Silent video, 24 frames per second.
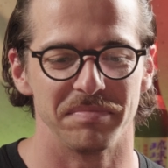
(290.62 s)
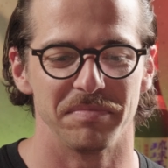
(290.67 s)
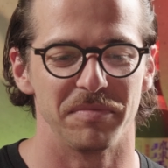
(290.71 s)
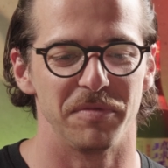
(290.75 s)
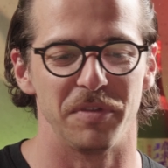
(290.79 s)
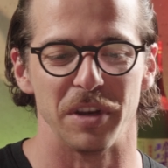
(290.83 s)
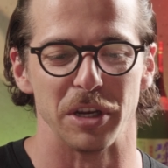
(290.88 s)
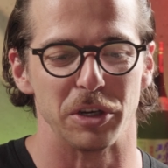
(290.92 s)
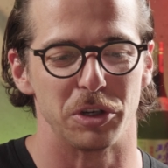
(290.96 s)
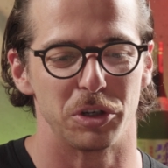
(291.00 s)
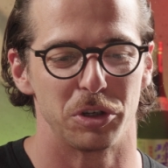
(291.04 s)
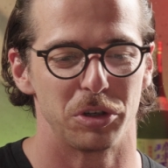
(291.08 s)

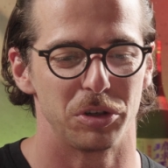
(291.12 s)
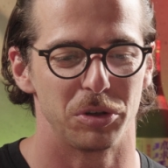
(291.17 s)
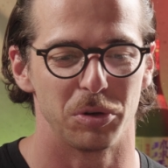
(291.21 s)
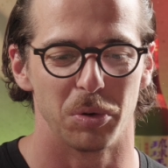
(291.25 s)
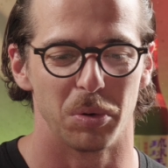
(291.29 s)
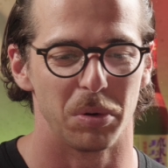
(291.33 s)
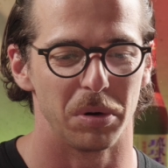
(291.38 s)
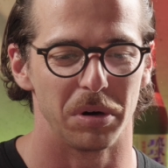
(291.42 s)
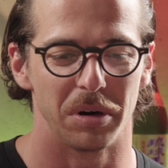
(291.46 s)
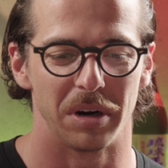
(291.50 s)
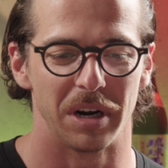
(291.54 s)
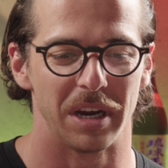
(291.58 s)
fish
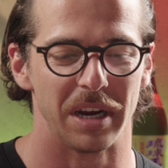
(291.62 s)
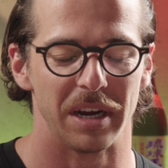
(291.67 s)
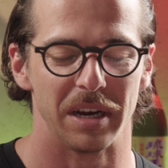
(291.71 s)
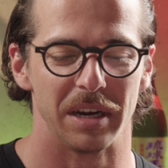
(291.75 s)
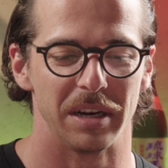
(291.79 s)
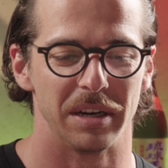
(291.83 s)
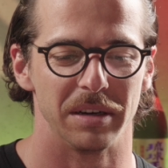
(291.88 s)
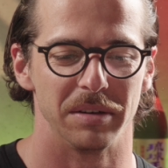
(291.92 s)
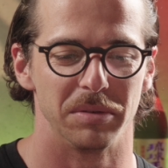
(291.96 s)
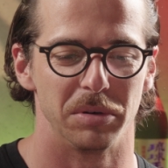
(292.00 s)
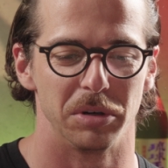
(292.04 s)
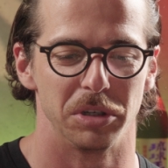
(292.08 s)

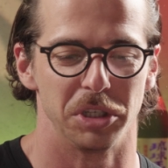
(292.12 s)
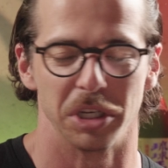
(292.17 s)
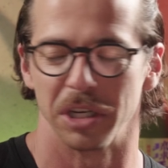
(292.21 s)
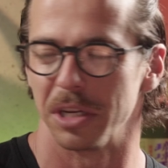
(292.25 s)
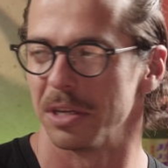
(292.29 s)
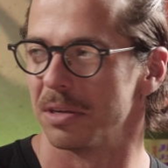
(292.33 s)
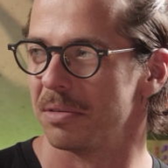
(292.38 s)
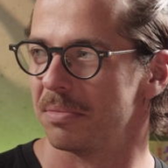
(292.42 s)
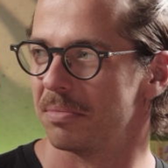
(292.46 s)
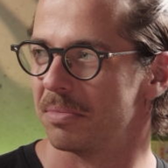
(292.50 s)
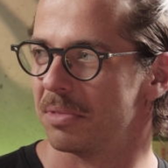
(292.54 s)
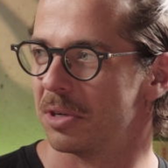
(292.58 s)
or
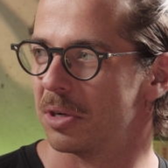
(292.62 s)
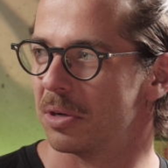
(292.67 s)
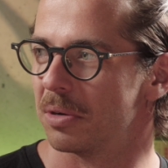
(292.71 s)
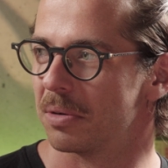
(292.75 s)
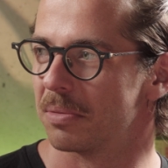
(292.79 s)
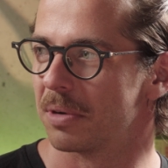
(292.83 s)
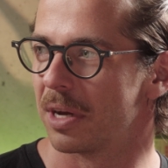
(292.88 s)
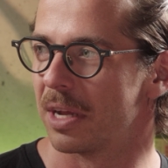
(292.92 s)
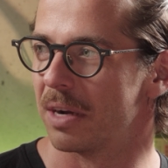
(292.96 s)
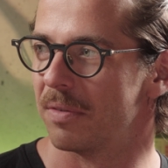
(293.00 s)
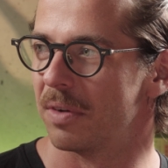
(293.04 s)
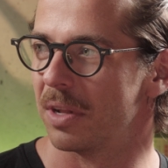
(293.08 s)
chicken,
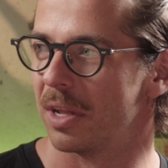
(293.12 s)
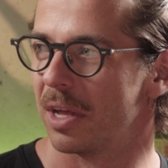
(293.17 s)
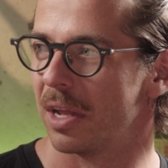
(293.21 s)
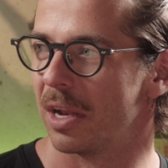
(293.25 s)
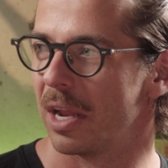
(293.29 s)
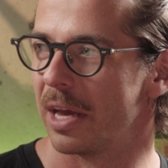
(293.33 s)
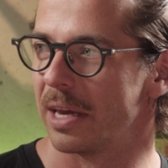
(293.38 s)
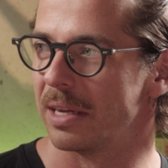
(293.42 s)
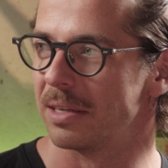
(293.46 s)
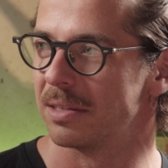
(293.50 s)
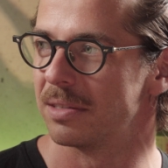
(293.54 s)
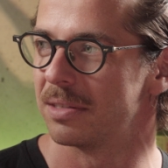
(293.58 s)
kind of a
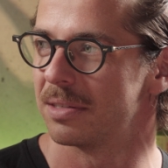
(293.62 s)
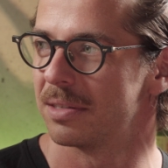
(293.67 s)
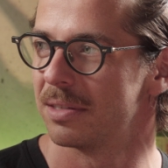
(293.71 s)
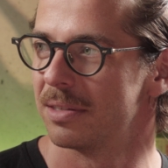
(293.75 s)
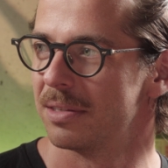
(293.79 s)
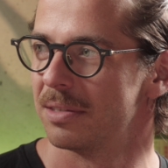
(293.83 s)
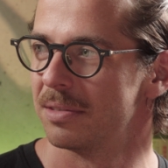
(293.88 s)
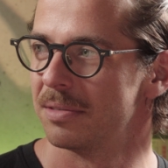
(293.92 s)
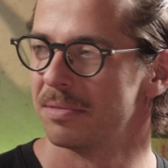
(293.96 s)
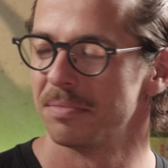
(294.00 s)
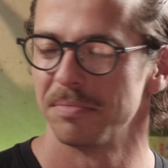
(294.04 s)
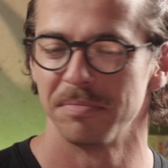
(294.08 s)
light
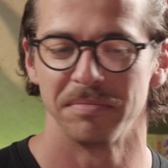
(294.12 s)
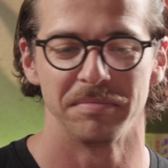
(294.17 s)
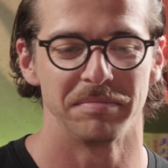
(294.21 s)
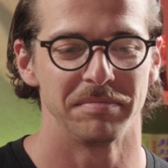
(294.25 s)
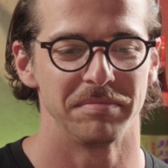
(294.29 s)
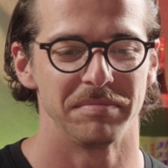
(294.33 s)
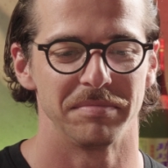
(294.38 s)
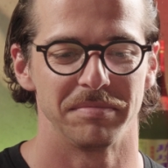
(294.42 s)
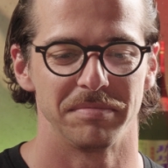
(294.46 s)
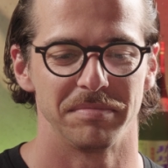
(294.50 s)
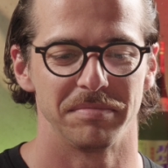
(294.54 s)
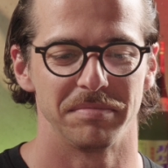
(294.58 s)

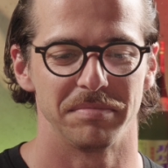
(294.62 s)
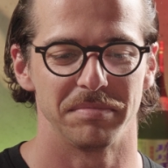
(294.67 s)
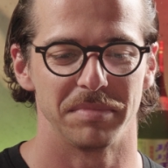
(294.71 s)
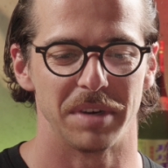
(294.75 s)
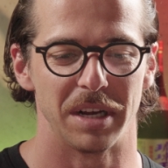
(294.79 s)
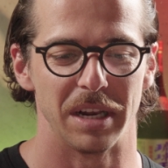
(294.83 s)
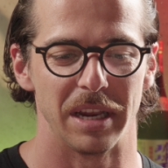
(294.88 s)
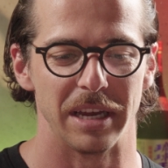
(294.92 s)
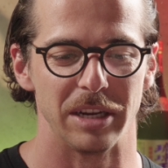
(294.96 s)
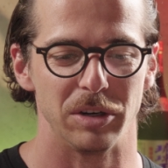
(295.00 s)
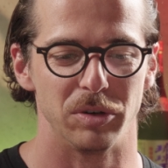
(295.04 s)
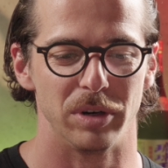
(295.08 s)

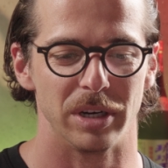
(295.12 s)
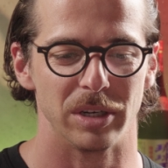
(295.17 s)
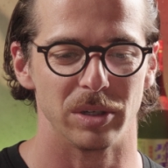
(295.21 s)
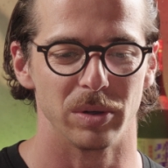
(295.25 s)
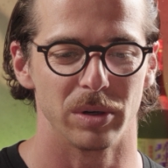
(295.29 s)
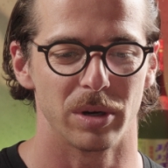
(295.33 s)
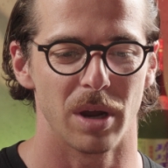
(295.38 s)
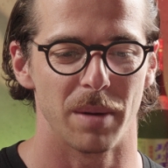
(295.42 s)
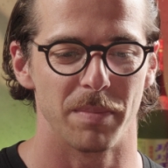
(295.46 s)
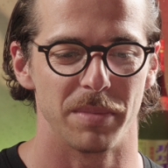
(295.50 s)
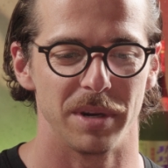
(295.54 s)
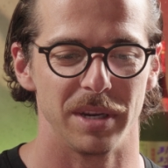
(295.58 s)
drink to
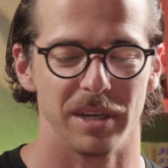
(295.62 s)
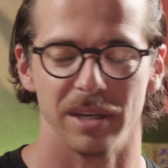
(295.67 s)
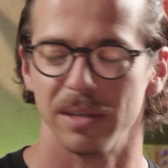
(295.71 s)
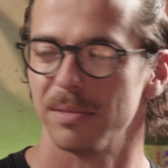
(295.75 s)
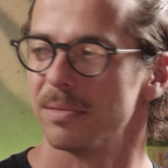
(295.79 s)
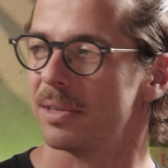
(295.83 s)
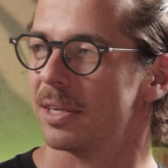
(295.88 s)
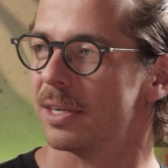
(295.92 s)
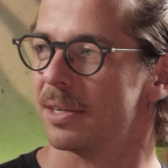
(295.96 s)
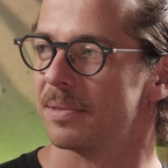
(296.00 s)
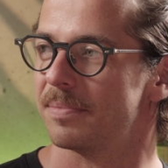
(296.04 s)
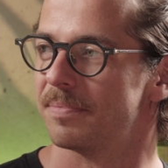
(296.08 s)
accompany it.
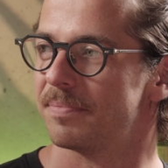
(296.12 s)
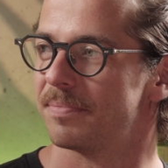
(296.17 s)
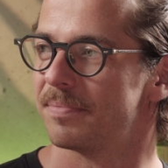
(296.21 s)
Yeah.